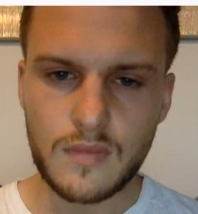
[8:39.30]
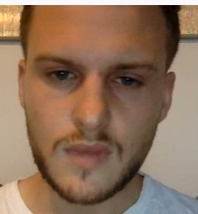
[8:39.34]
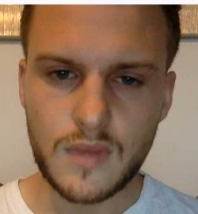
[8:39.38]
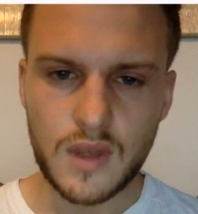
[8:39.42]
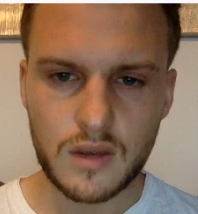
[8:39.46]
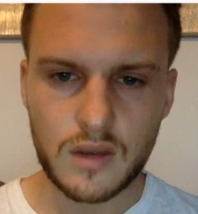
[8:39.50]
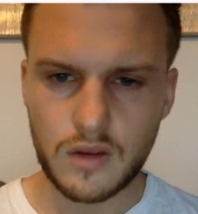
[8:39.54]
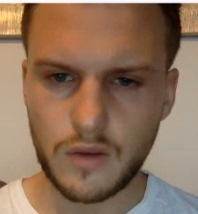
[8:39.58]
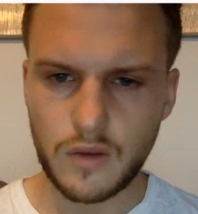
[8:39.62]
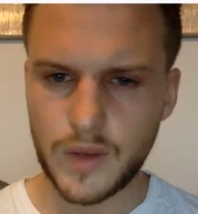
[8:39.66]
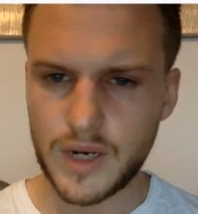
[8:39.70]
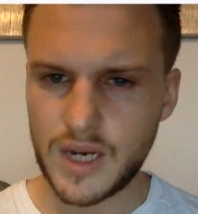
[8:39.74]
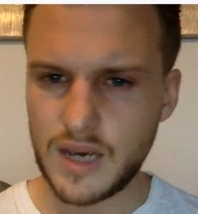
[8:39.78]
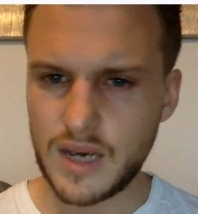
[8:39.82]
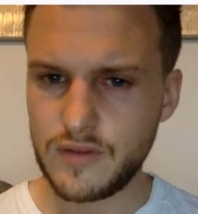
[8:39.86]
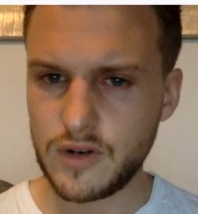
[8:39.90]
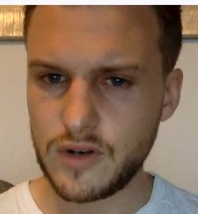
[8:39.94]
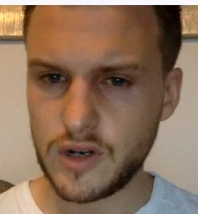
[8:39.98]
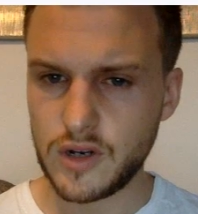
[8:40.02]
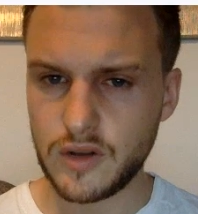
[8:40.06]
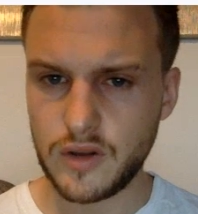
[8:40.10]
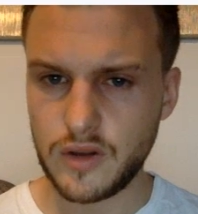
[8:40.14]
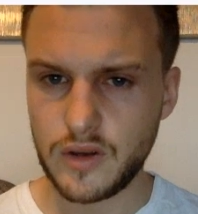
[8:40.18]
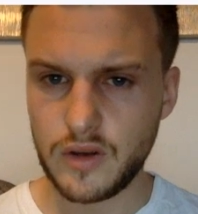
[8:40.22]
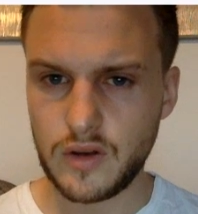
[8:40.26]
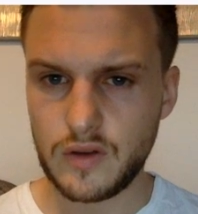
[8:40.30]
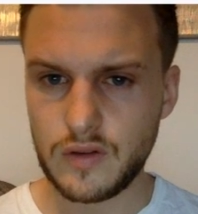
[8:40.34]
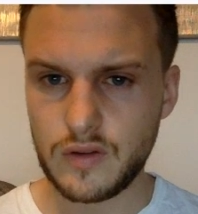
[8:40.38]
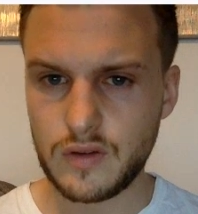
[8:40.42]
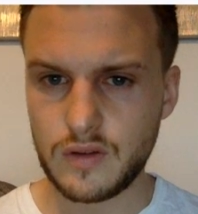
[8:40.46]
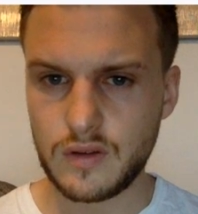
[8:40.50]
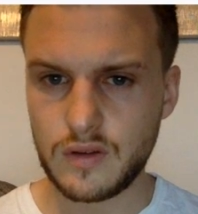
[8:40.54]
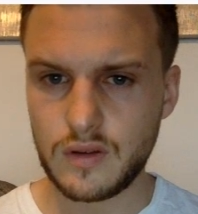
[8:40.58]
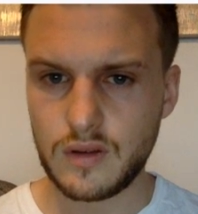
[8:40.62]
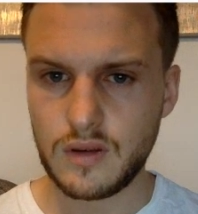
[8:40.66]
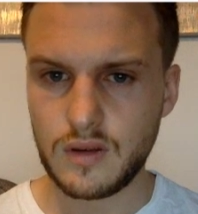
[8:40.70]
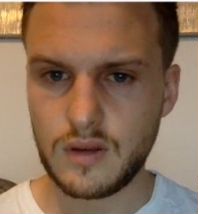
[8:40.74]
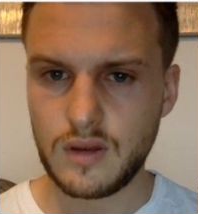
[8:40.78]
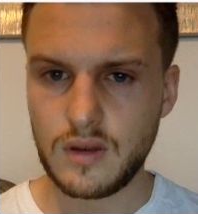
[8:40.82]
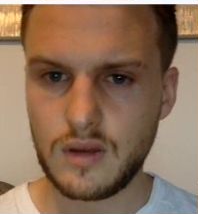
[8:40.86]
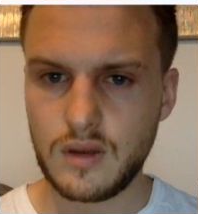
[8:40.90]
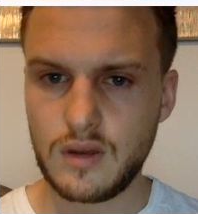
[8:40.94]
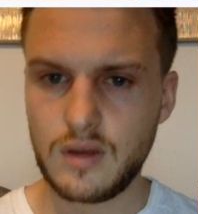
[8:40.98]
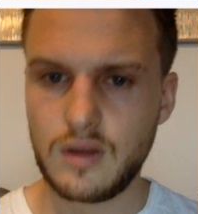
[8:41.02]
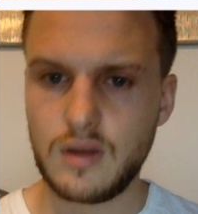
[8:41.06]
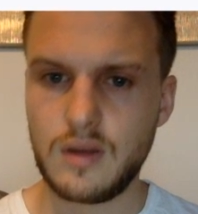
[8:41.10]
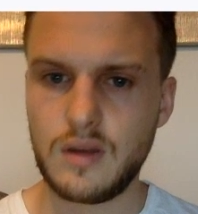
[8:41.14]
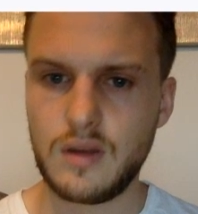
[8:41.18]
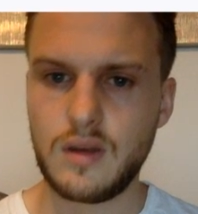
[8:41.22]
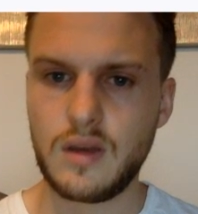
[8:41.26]
So we're going to have a look at those.
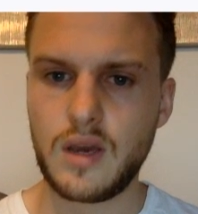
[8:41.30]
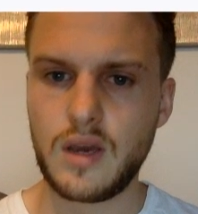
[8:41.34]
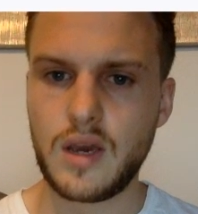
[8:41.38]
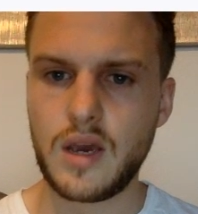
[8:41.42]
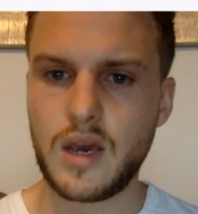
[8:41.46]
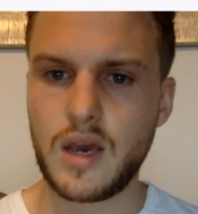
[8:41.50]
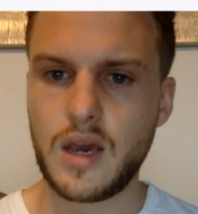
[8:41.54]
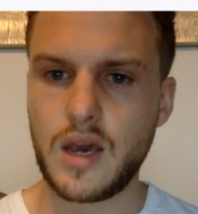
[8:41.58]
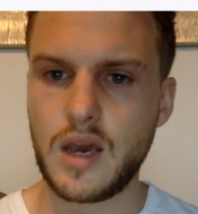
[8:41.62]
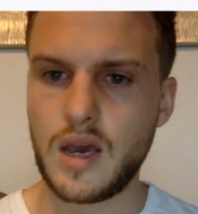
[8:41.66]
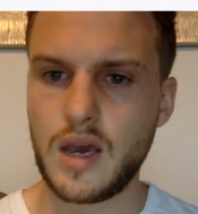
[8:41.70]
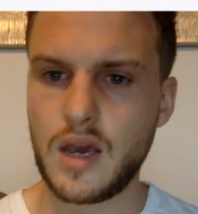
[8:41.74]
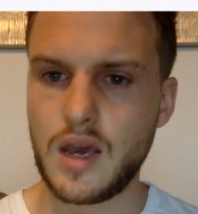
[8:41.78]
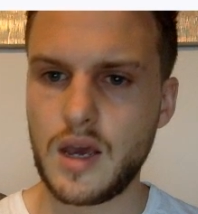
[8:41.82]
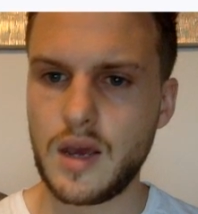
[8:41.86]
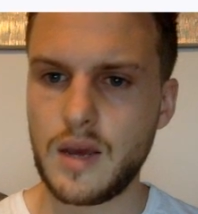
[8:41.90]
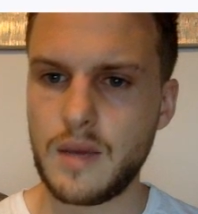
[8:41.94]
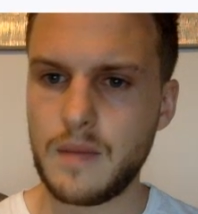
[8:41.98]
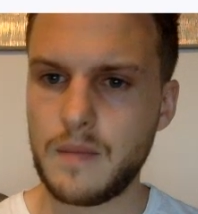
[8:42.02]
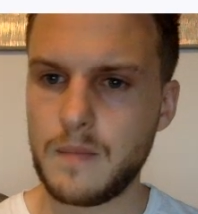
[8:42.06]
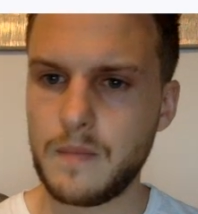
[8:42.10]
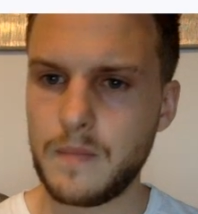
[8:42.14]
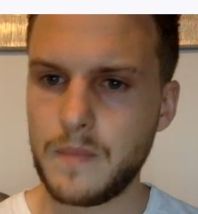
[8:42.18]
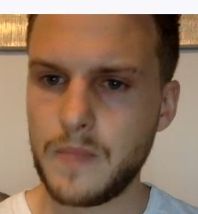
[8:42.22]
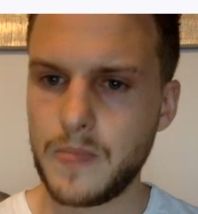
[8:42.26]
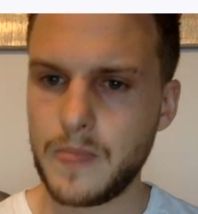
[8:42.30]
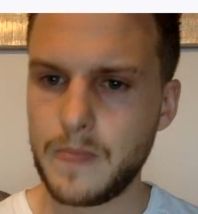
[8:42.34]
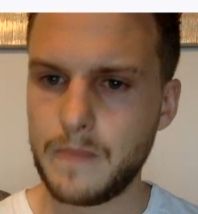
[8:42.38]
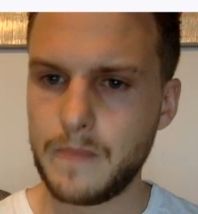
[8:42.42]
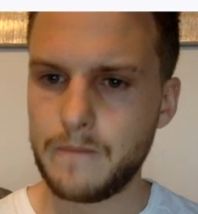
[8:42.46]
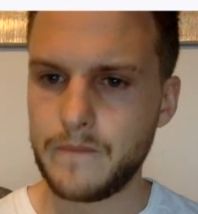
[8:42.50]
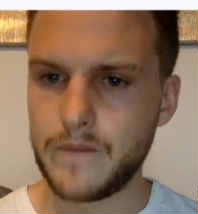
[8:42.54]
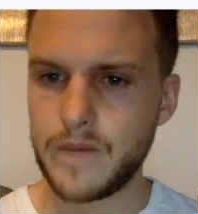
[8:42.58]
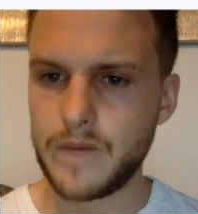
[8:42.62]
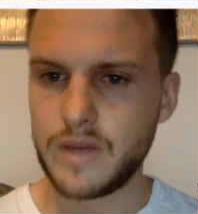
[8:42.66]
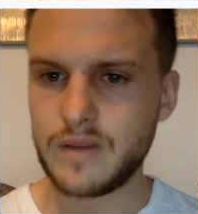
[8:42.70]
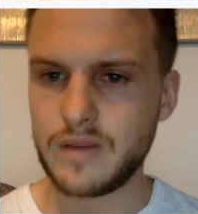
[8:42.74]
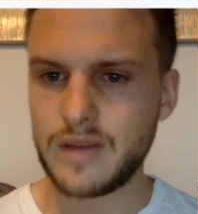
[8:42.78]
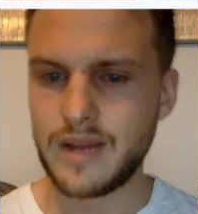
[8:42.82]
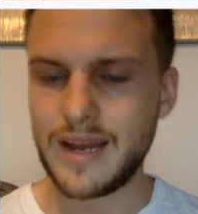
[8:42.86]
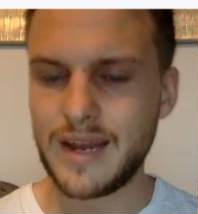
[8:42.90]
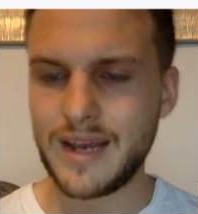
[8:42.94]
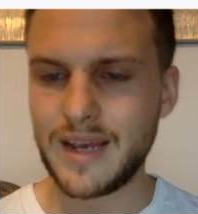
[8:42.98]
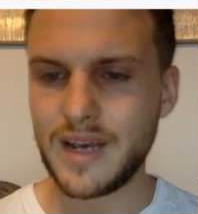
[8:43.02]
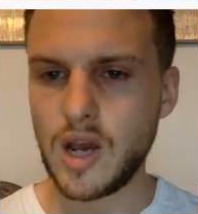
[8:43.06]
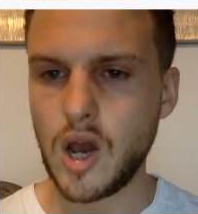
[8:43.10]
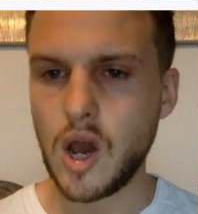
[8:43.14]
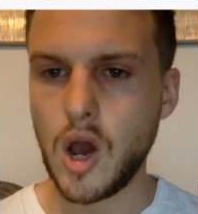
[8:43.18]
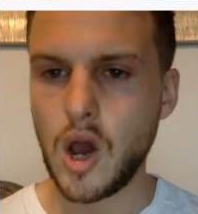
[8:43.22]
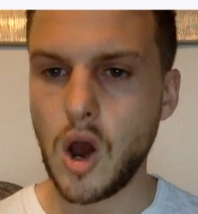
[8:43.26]
They're
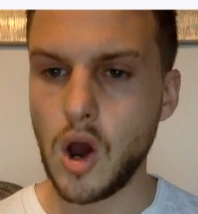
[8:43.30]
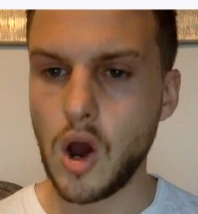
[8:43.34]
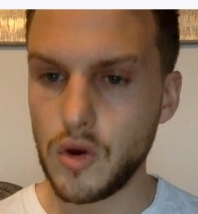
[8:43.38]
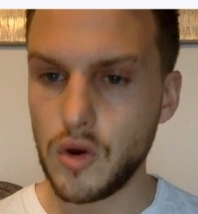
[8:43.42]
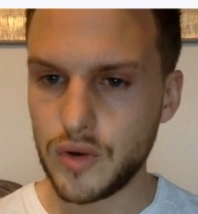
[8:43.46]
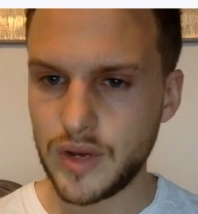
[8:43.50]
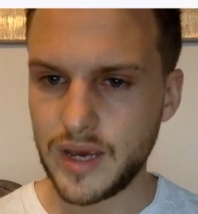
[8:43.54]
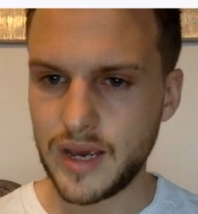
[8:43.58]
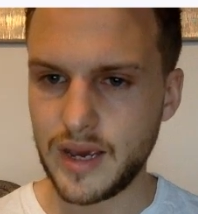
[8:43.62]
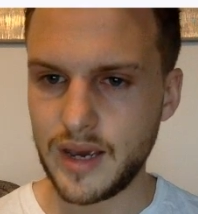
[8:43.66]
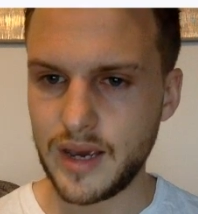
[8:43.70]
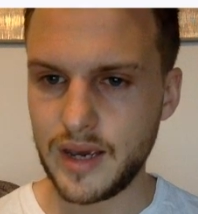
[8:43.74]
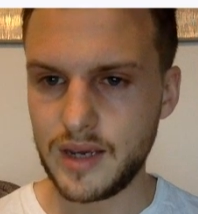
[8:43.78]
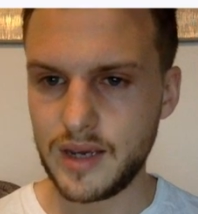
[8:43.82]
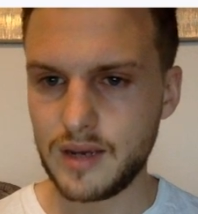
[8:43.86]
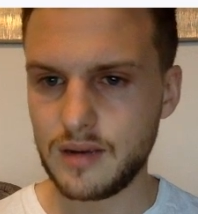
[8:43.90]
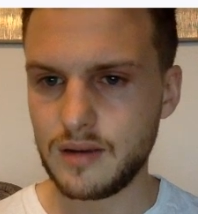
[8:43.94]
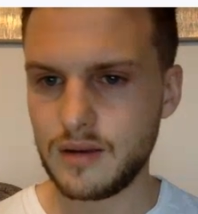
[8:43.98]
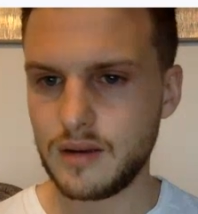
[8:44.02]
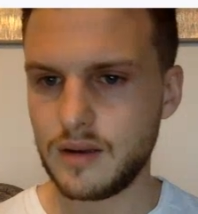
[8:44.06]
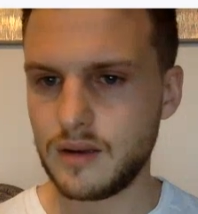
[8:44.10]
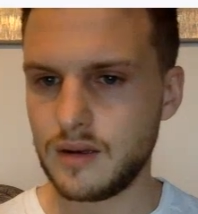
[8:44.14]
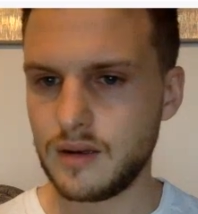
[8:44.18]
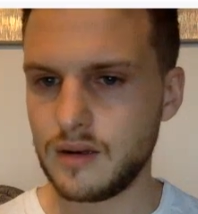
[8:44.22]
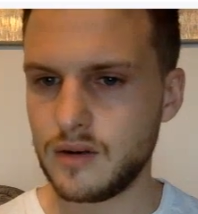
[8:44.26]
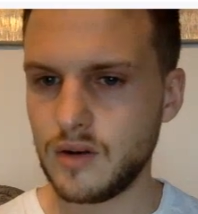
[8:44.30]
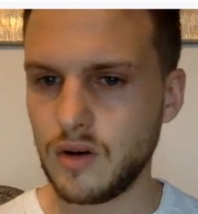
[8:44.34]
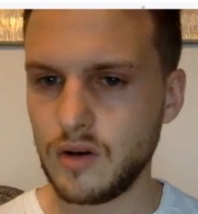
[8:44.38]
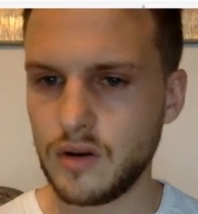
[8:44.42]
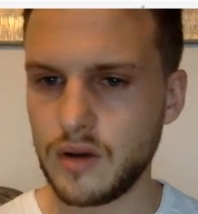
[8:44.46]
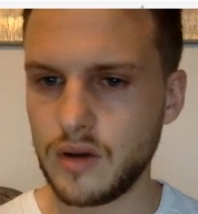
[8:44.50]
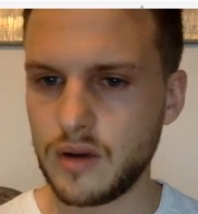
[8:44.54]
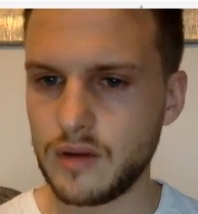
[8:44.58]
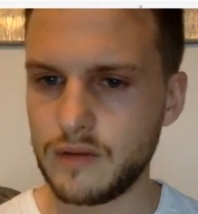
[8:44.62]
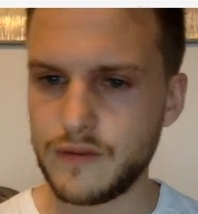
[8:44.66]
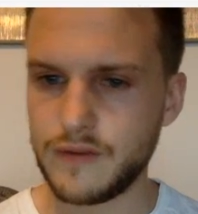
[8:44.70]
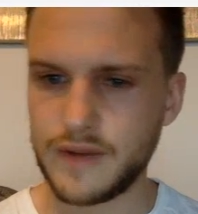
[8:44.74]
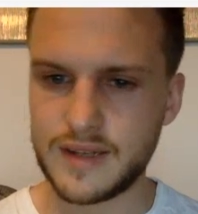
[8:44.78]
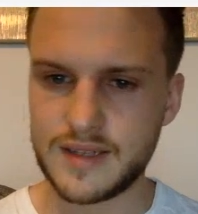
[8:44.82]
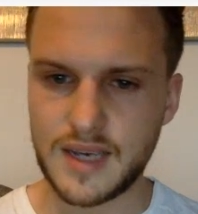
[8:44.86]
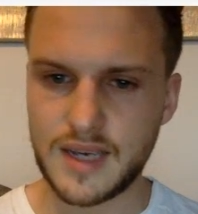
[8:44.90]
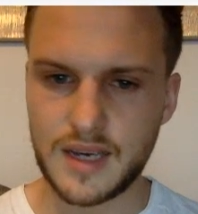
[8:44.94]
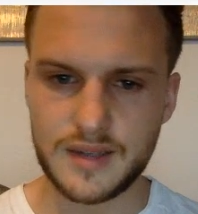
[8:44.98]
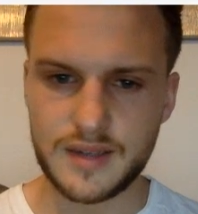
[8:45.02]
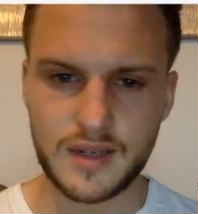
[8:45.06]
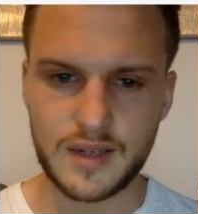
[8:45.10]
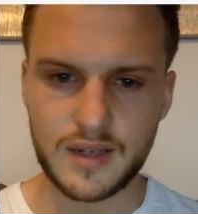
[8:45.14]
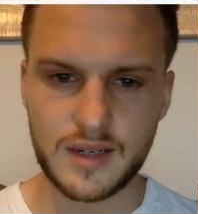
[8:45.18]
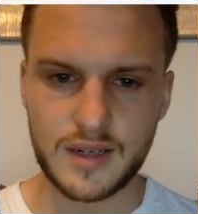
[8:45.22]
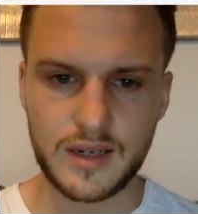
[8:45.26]
selling okay, not
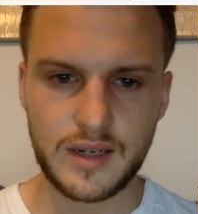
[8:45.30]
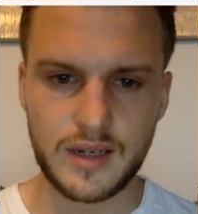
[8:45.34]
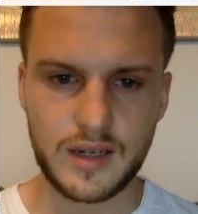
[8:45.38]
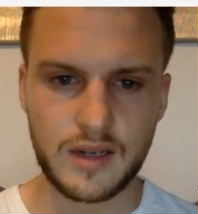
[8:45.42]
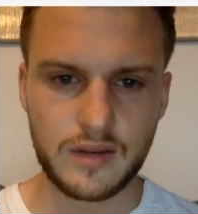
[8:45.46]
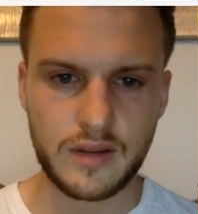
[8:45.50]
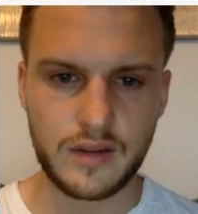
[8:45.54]
fantastically.